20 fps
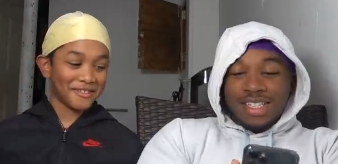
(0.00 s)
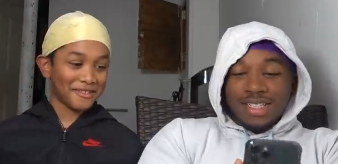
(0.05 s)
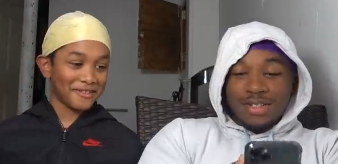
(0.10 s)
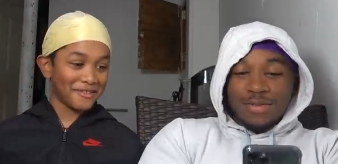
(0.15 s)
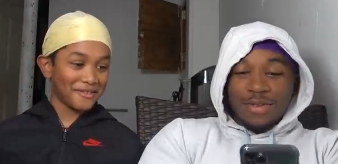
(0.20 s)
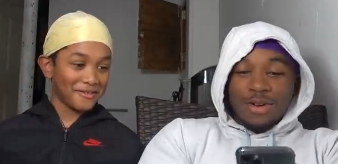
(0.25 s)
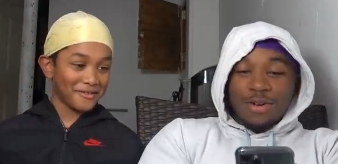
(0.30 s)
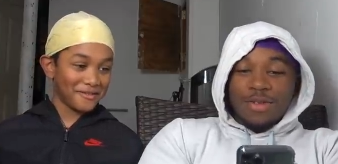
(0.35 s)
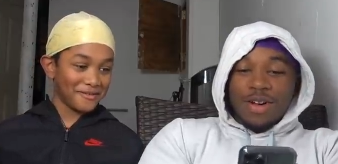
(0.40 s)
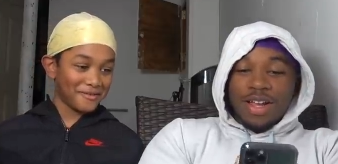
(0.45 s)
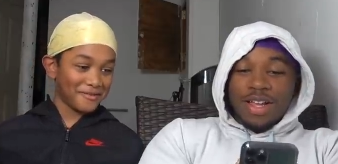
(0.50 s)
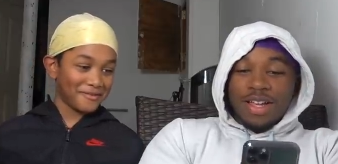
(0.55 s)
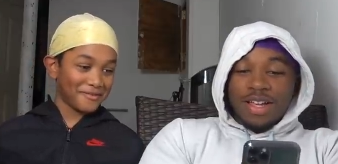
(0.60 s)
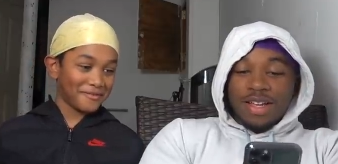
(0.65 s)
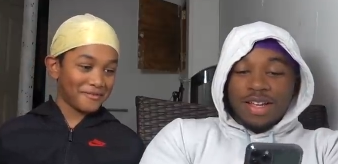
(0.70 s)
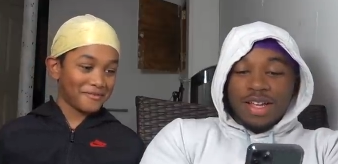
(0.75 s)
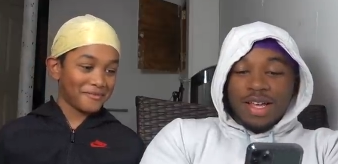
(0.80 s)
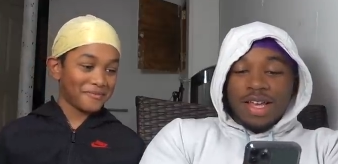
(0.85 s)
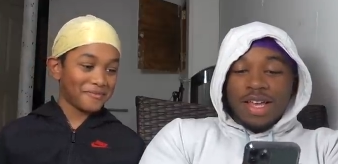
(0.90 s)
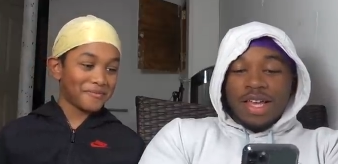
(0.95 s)
Speaker 1: his phone right
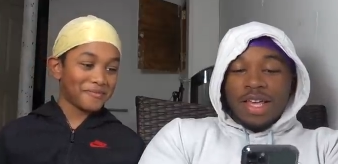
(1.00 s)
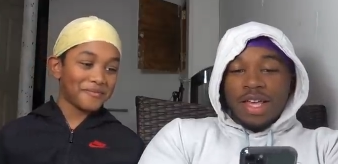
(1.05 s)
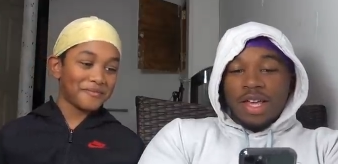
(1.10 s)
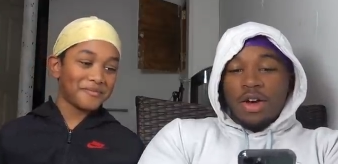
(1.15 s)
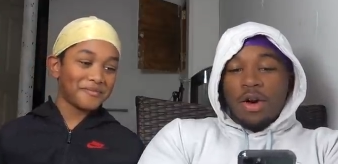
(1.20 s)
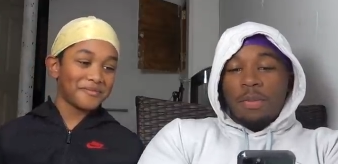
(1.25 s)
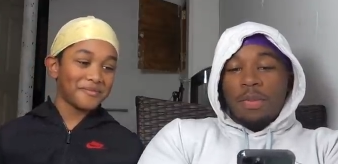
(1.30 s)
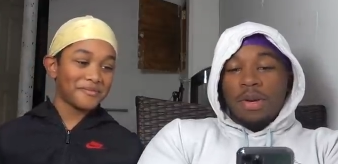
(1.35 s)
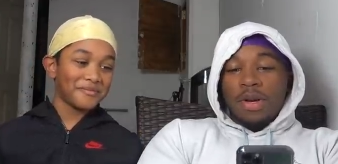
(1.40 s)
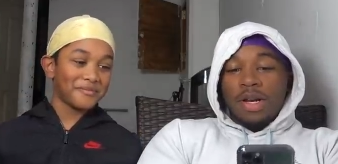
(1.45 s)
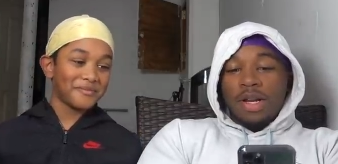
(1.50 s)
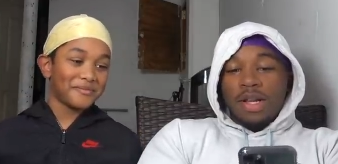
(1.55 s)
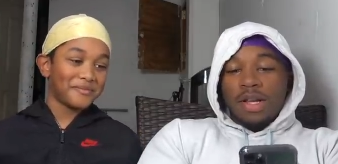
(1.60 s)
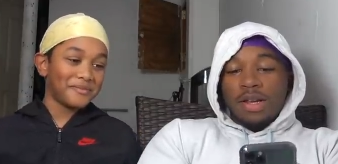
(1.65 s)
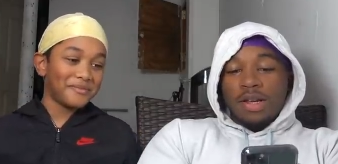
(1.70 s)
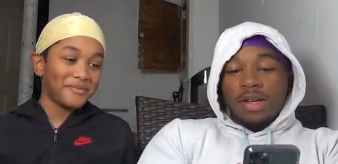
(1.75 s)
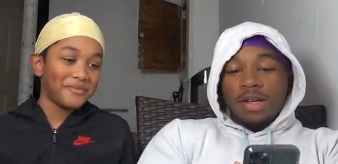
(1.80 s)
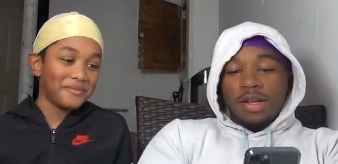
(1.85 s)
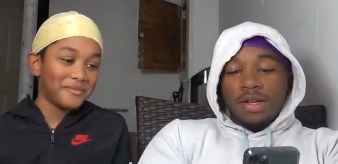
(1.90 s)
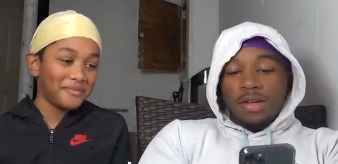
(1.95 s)
here. He gonna put it
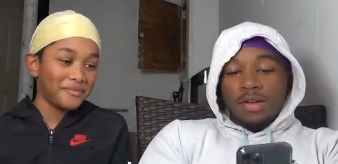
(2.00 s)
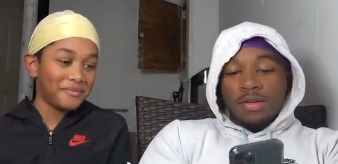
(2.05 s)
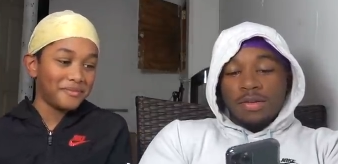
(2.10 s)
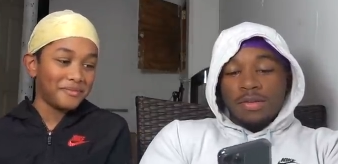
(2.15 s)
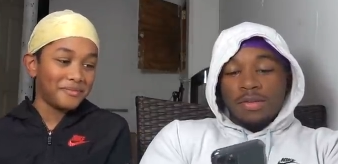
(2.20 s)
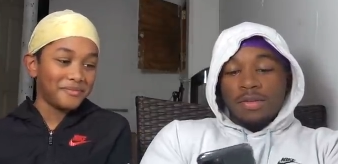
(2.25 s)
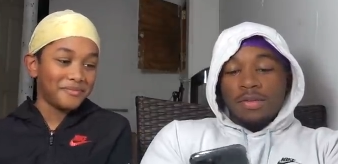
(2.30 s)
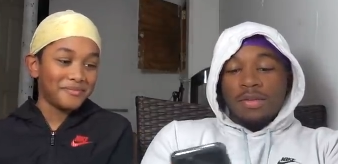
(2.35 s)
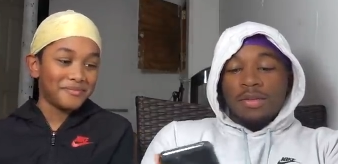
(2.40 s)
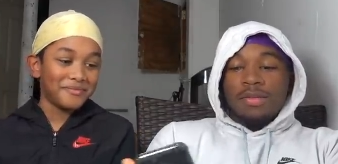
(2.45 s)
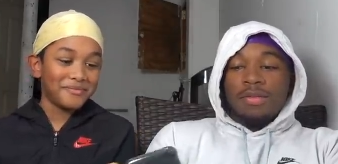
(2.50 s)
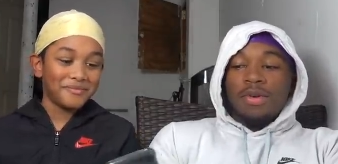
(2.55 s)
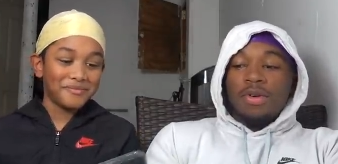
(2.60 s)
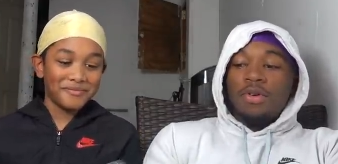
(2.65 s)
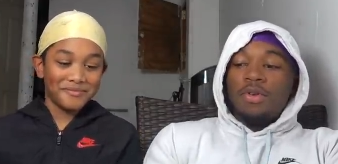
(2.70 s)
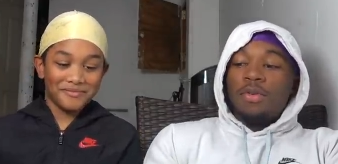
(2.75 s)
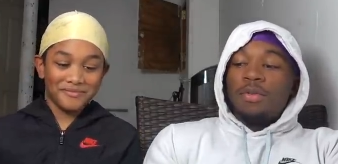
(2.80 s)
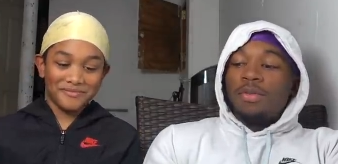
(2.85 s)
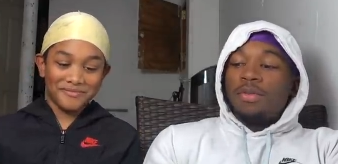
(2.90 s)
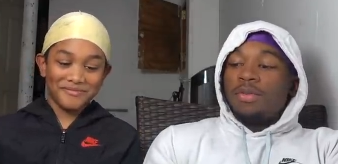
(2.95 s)
in.
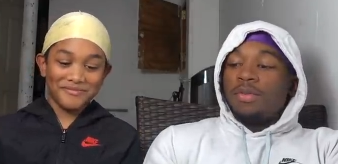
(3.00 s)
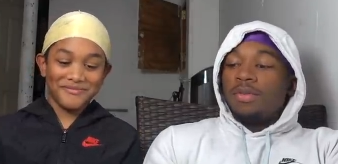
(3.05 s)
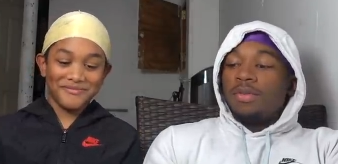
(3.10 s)
Boom.